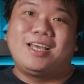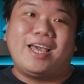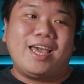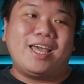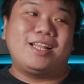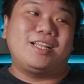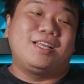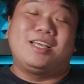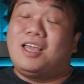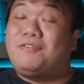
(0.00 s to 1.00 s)
And
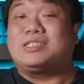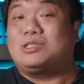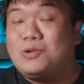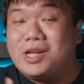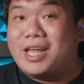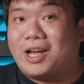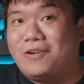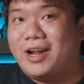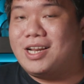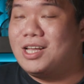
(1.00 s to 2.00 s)
if it's too
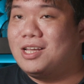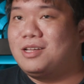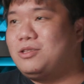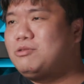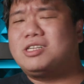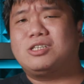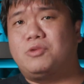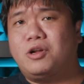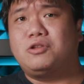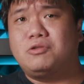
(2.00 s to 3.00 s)
inaccurate, users
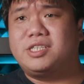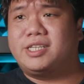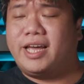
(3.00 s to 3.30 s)
will not use it.